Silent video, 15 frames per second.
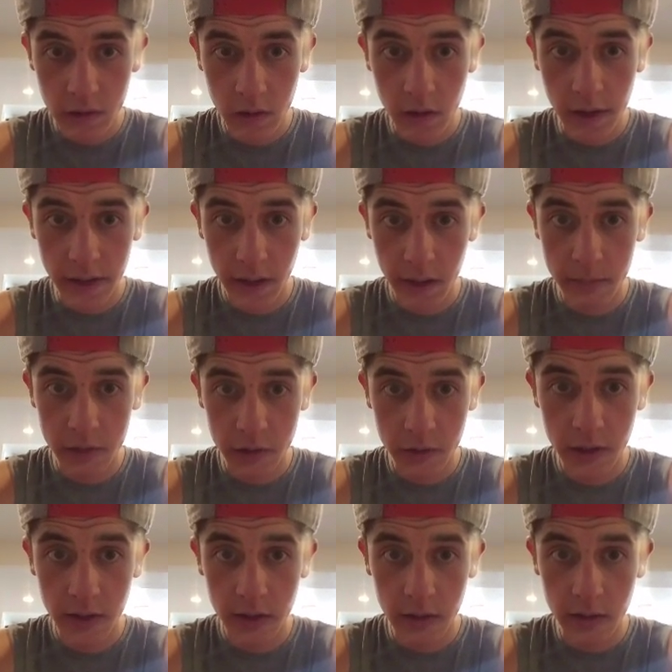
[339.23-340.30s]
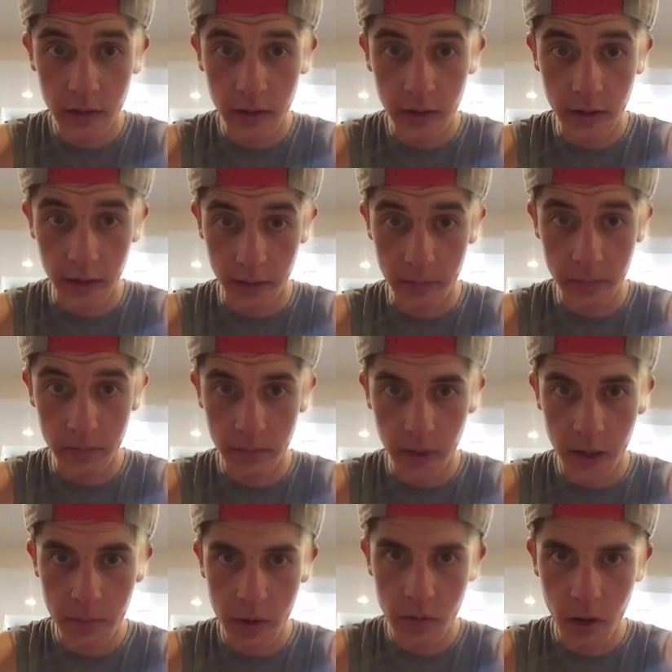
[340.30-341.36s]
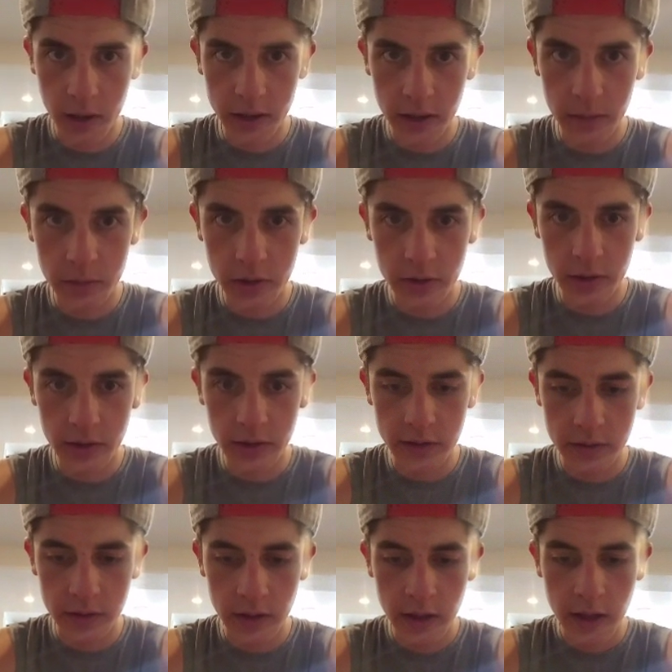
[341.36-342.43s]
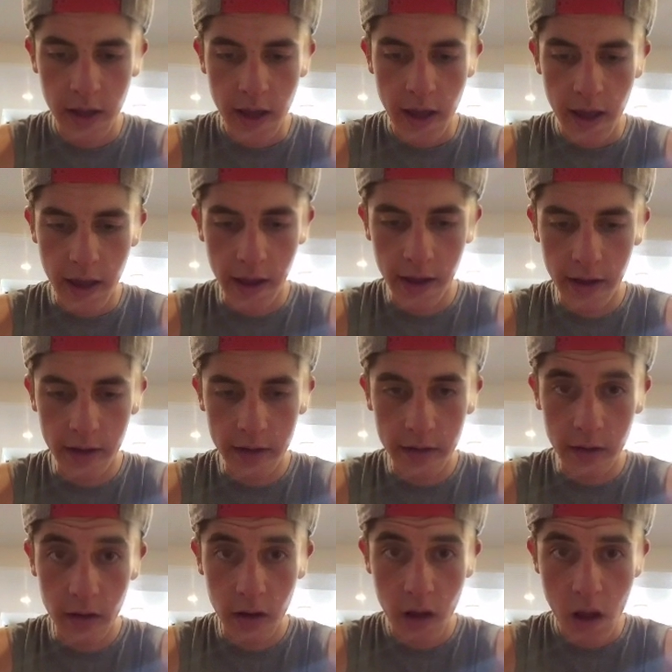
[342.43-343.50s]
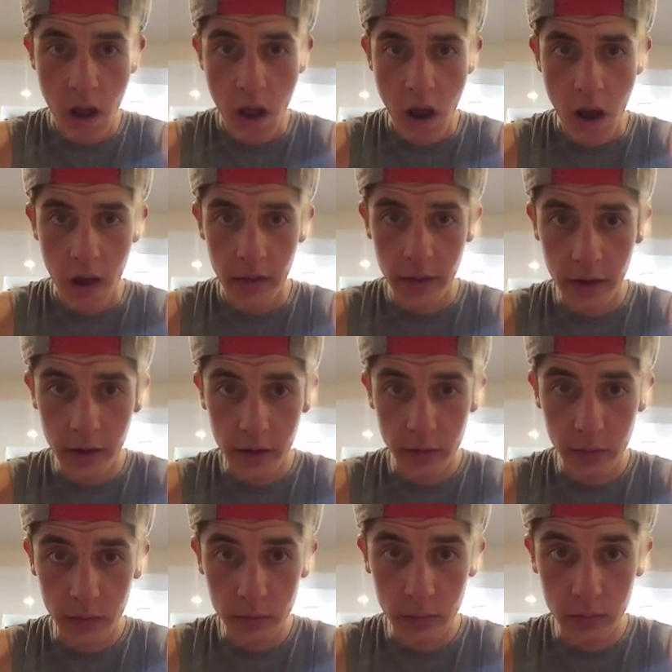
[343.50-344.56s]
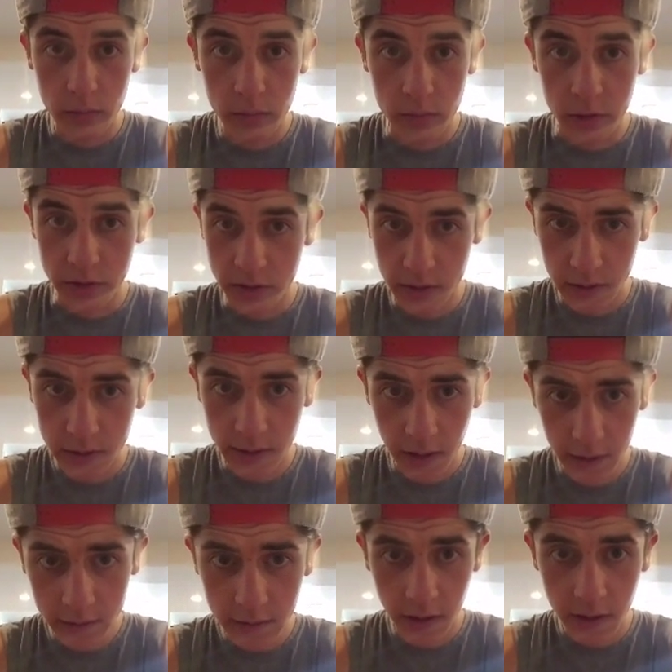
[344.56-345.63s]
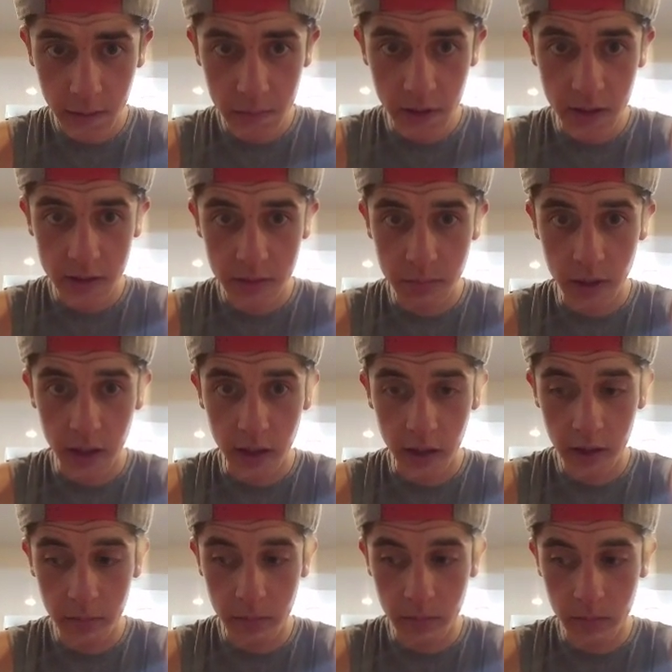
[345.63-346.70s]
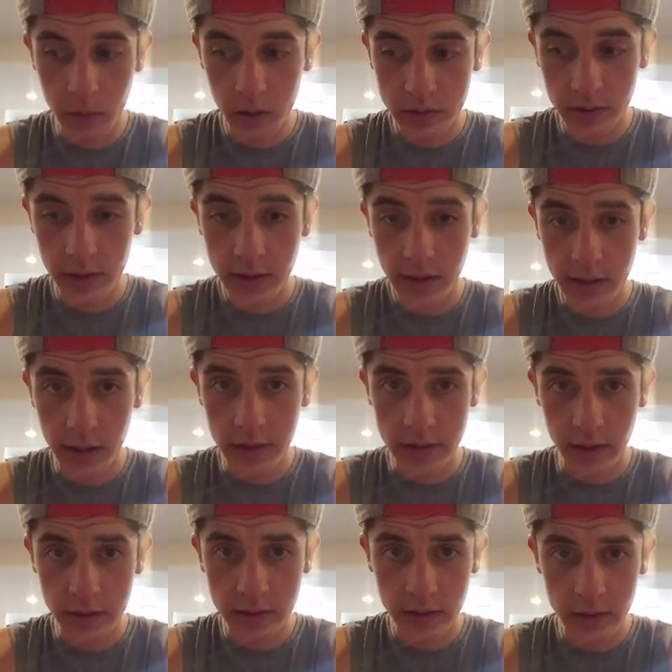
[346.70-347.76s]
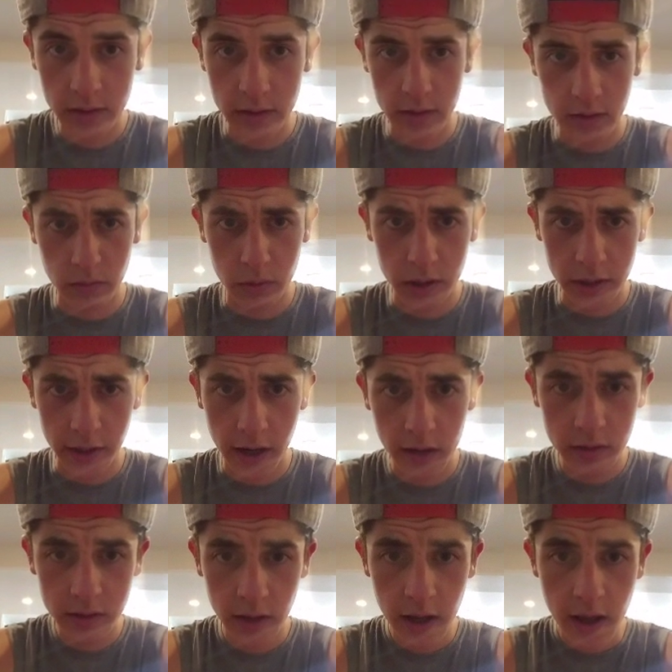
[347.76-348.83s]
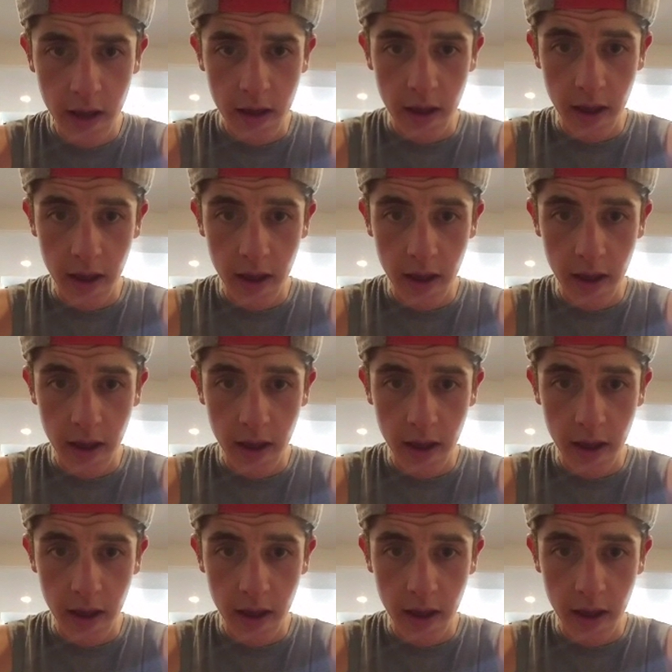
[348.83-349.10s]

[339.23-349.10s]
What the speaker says: So I kept doing it, made me want to keep doing this, and there were still days that I missed, but most of the days I still did the workouts.